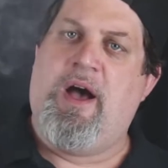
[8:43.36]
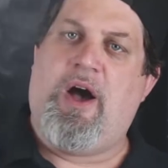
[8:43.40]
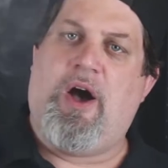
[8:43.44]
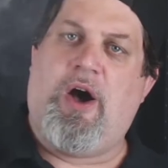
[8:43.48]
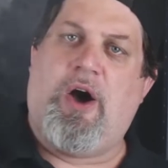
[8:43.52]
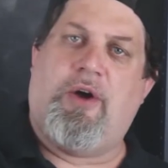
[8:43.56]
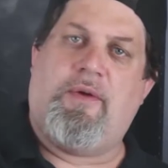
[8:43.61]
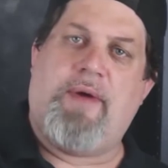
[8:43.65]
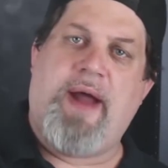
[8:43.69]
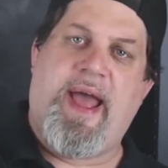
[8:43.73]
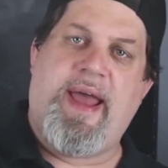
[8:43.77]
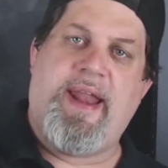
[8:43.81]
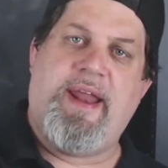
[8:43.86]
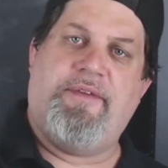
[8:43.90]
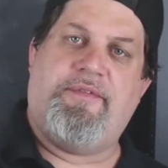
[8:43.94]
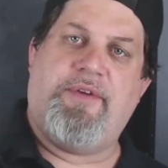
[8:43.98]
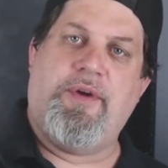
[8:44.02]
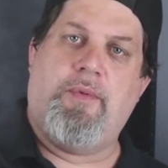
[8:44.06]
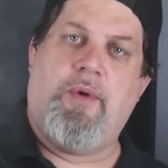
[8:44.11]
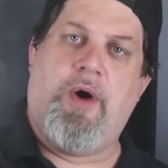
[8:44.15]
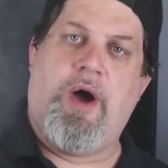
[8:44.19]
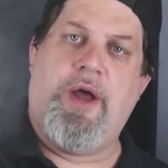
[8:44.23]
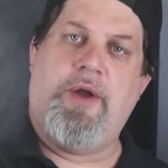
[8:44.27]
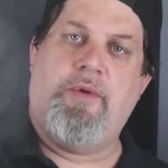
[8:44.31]
All right,
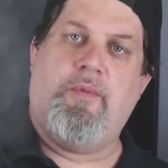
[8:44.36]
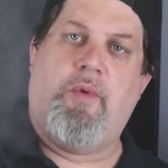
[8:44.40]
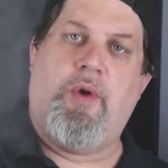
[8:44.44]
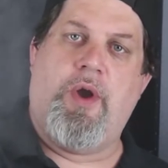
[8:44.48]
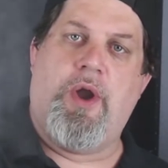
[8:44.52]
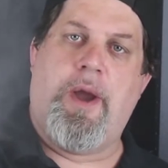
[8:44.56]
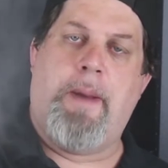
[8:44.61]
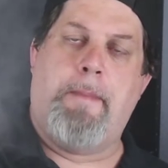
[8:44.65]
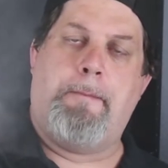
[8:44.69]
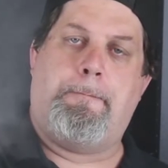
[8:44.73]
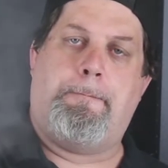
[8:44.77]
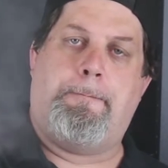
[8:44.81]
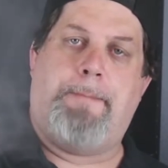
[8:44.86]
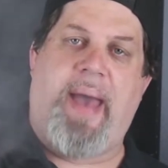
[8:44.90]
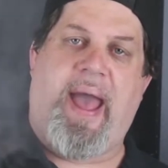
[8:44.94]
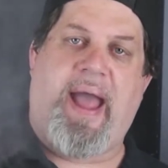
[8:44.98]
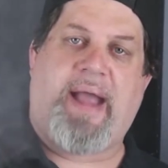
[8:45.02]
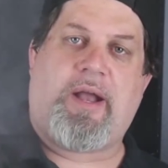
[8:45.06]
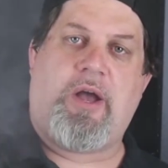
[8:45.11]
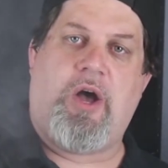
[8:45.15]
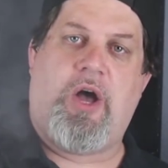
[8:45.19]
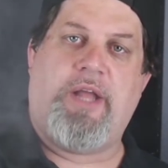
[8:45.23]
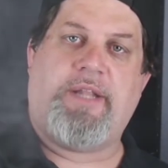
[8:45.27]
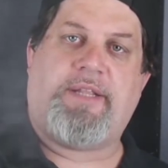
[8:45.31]
everyone, we're
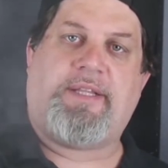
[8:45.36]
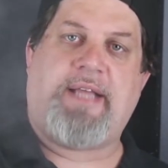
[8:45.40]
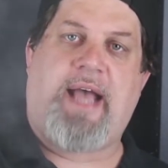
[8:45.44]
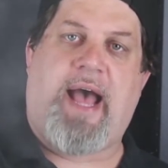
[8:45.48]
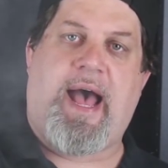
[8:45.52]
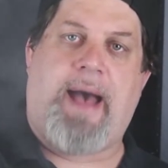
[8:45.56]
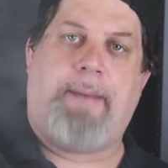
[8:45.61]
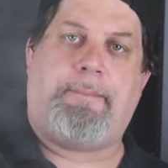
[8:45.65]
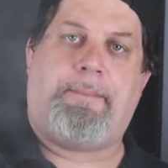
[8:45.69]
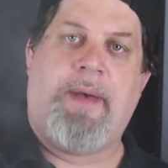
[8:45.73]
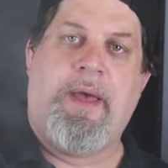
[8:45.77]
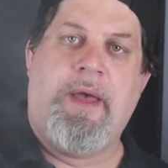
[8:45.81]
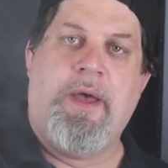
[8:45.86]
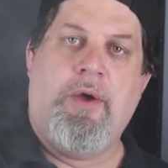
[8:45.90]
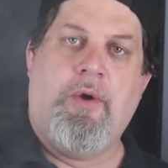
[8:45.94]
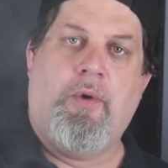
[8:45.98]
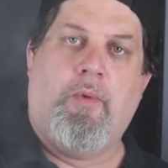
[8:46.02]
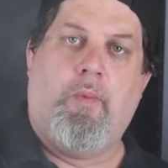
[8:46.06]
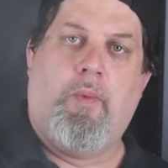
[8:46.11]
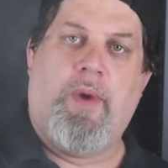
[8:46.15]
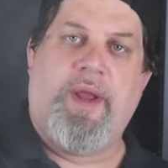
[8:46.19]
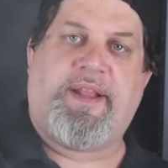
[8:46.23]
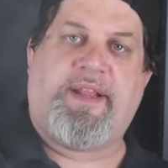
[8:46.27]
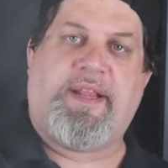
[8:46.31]
back on top
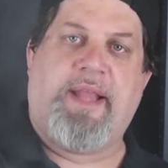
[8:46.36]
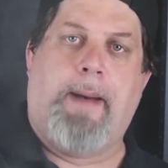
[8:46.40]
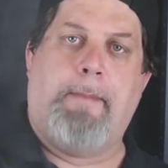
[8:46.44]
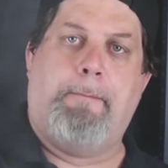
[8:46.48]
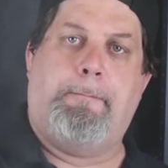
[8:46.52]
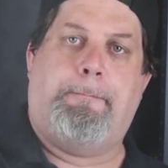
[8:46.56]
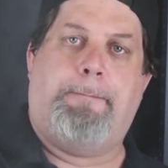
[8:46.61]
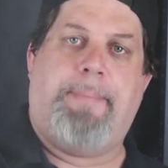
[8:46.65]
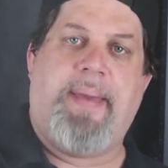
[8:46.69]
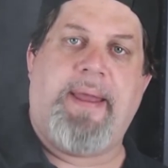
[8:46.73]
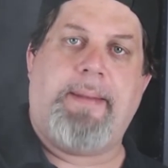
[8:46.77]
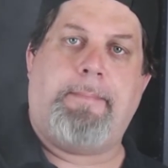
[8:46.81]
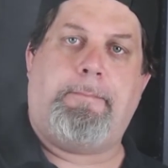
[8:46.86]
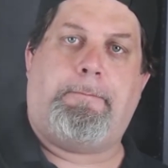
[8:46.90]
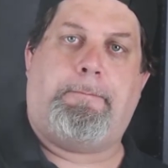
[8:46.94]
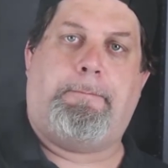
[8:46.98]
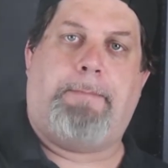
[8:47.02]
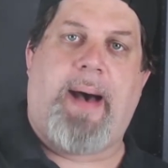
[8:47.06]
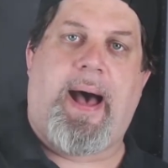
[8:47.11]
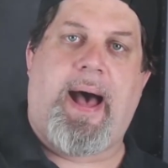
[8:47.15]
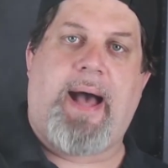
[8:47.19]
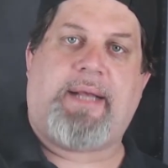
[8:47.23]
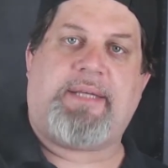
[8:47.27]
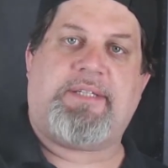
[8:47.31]
with the Bit
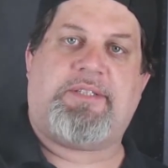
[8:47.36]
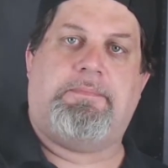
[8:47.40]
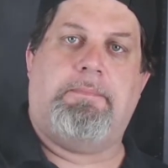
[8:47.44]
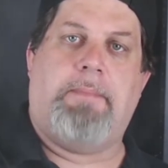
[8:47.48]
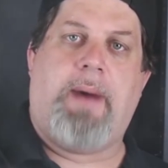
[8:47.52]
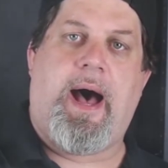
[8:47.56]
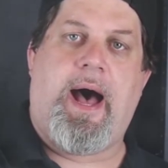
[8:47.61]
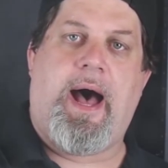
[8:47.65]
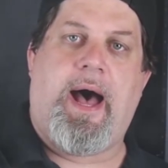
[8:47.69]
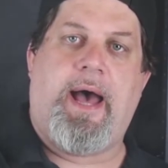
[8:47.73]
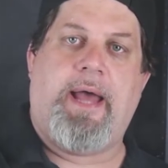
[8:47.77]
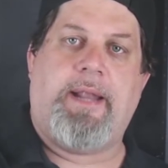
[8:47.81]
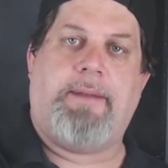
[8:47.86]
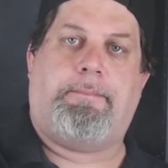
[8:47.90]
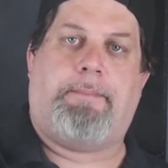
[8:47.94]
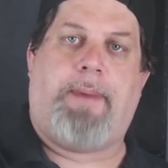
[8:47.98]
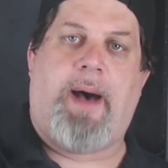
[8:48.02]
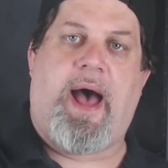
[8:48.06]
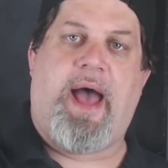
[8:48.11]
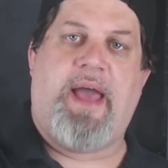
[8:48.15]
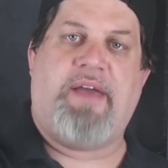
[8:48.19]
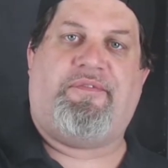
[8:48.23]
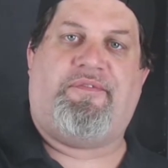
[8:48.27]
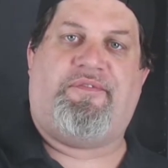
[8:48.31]
Box mod
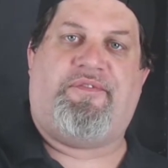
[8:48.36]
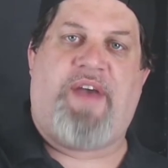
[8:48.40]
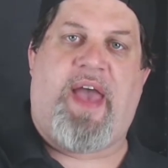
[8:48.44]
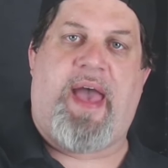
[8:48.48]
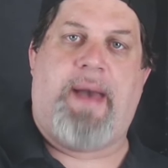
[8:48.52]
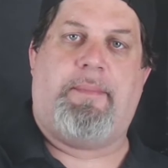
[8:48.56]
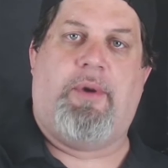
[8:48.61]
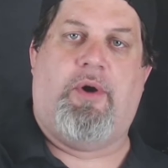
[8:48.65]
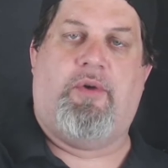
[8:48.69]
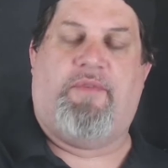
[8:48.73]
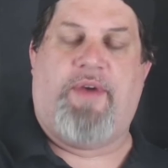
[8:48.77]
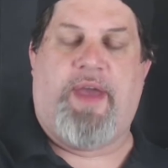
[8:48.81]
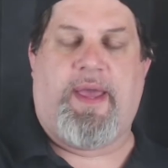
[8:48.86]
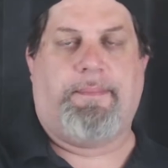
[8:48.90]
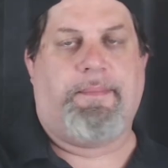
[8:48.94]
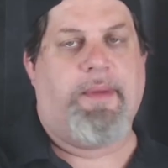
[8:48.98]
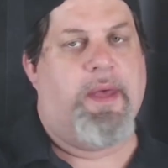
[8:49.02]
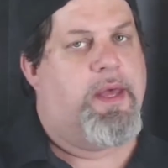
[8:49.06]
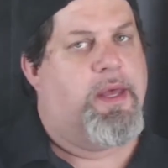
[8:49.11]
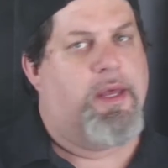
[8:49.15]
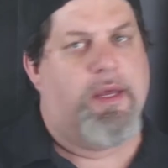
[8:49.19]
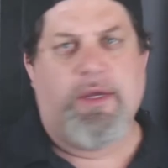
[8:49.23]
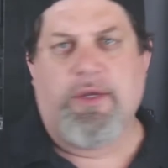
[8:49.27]
by Famovape.